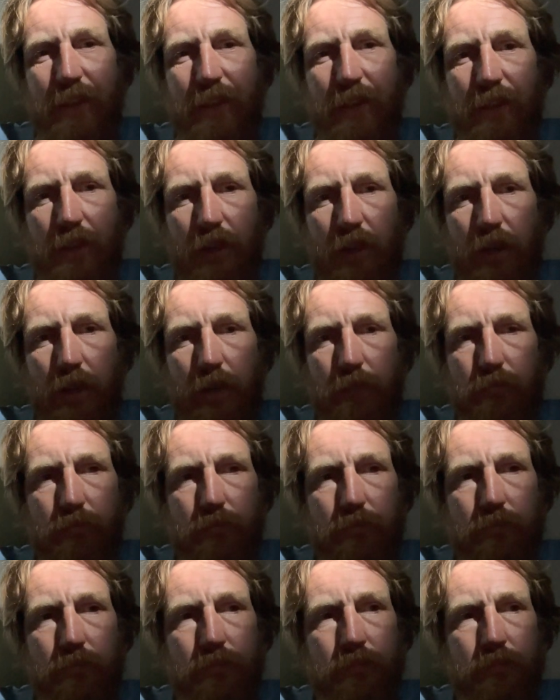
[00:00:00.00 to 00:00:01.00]

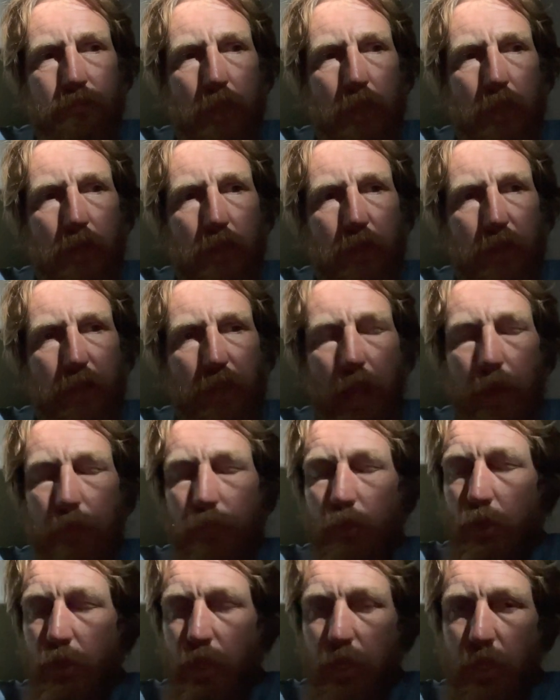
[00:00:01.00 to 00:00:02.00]
Like I'm
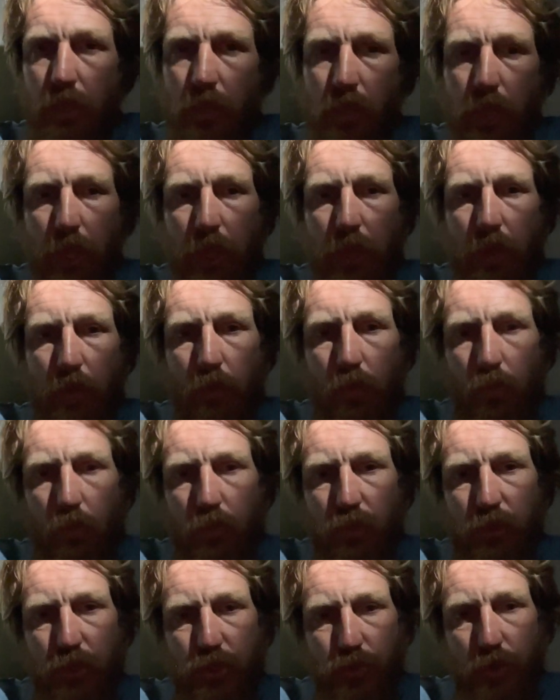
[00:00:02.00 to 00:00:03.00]
looking,
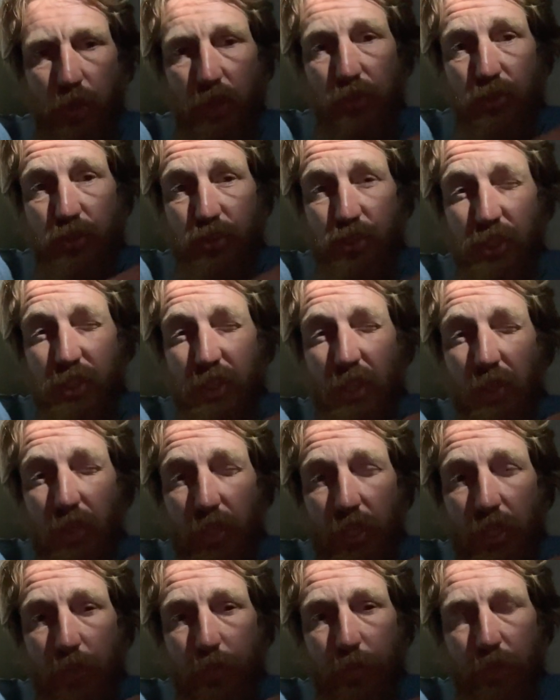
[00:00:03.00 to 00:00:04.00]
the trail is just a
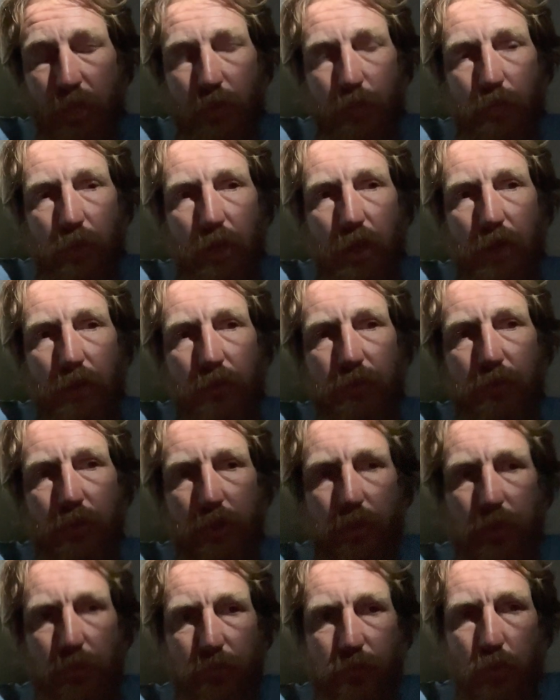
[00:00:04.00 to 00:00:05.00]
little bit above
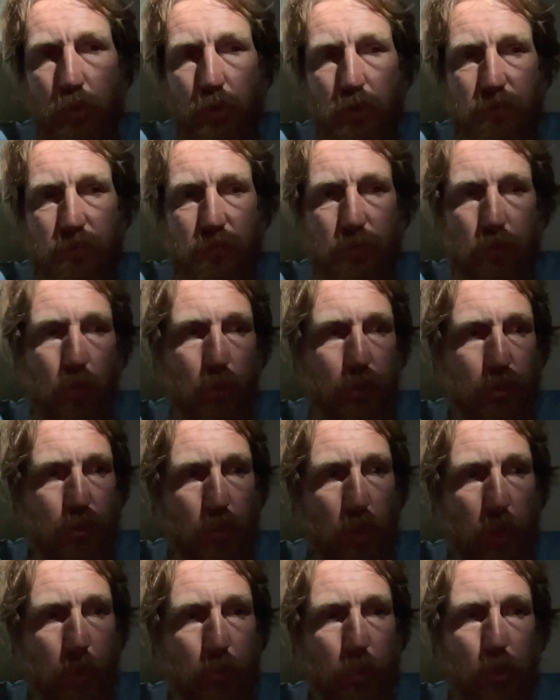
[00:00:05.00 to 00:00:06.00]
the forest floor. So
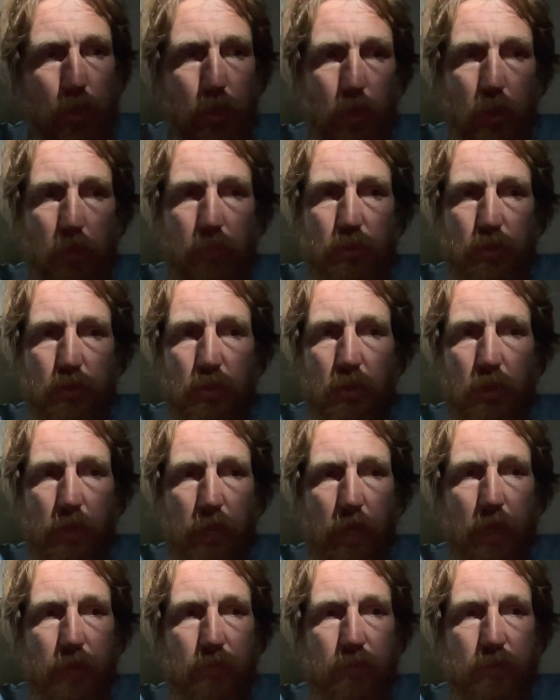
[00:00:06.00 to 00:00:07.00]
I'm looking over to the
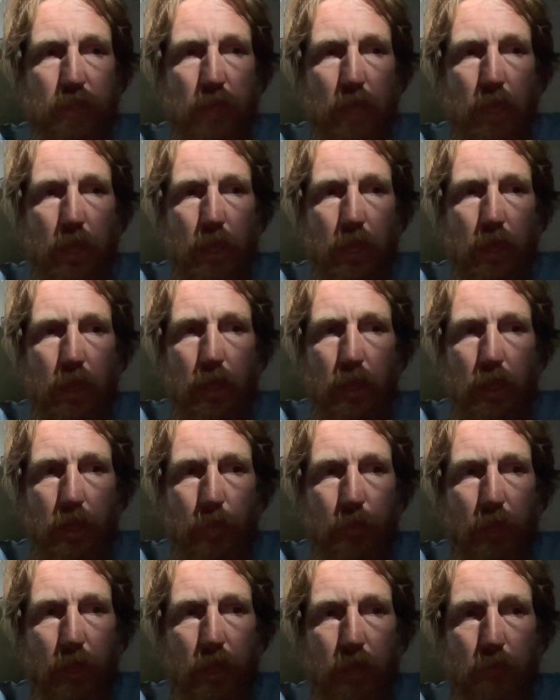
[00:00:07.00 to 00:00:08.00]
left, and
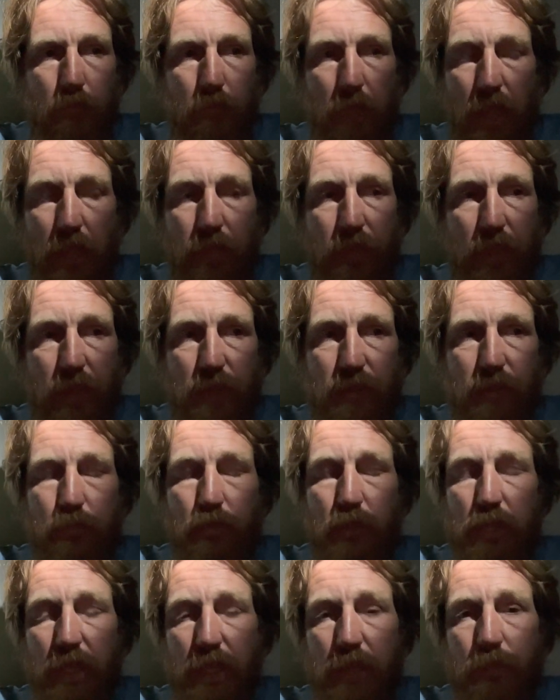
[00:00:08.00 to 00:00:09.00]
I'm like, man, that is a
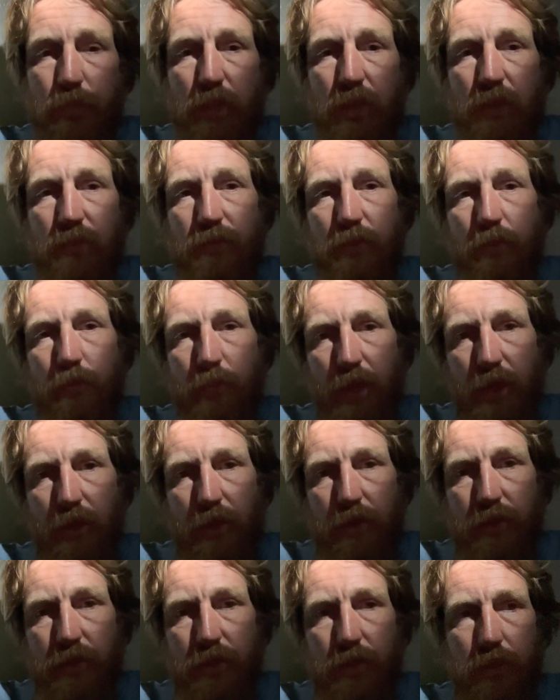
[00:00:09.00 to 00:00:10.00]
playpen for
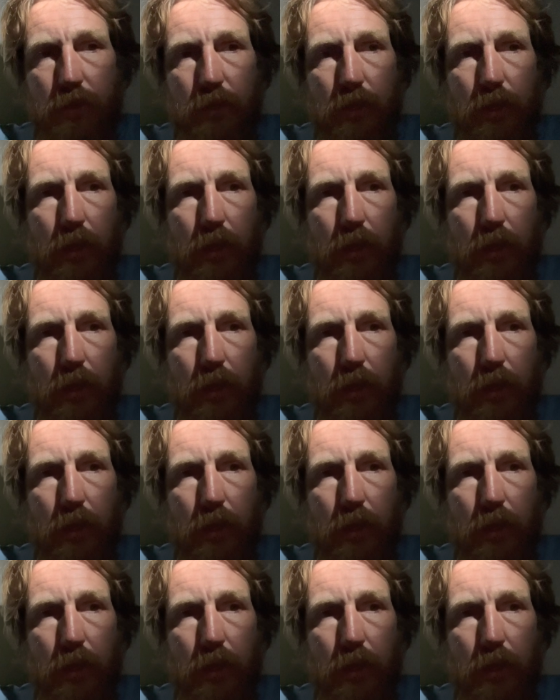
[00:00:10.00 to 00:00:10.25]
bears.